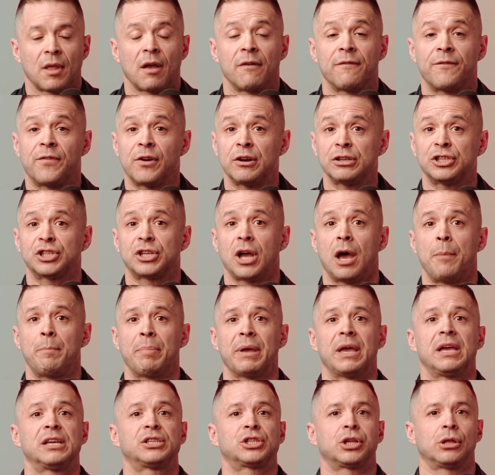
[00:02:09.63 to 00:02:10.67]
First up
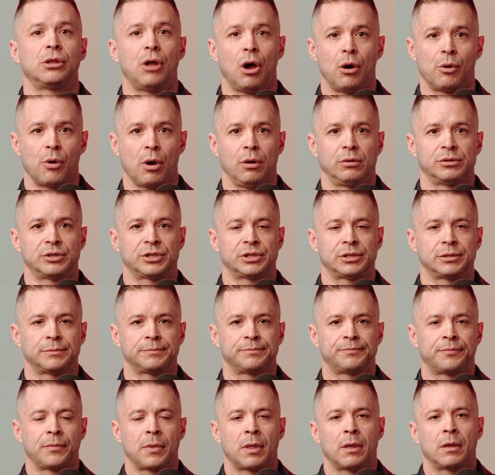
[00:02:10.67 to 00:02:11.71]
is logos.
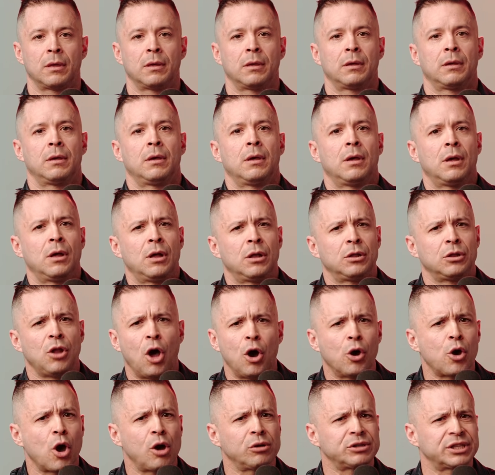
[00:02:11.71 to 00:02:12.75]

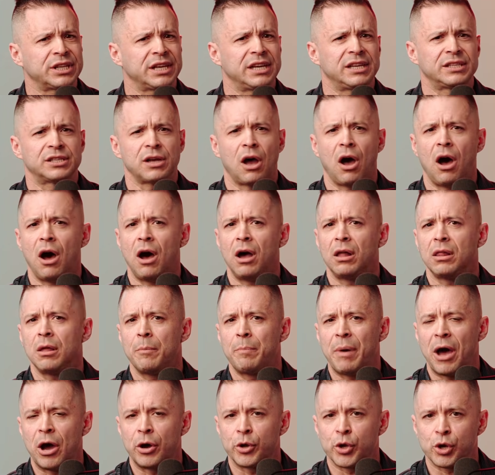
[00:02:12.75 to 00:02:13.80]
Logos is all
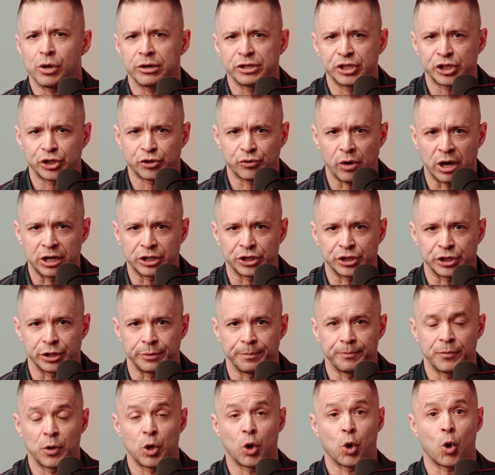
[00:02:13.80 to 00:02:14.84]
about your structure,
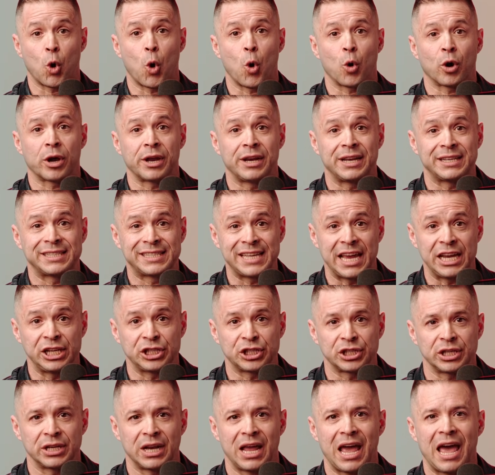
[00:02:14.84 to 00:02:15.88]
your
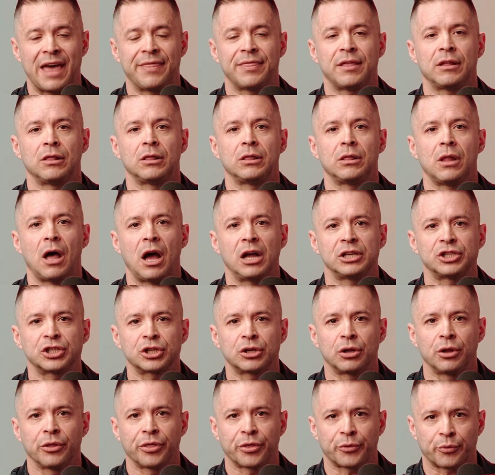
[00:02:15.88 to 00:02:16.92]
organization, and the
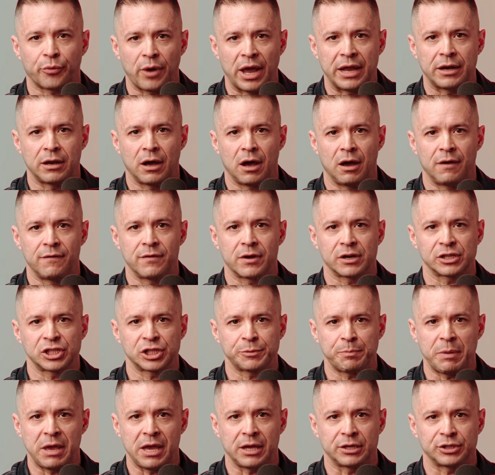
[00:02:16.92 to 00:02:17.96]
logical thread of your
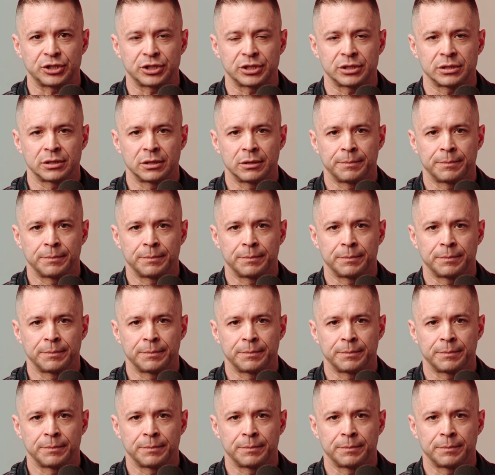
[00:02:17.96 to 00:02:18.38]
speech.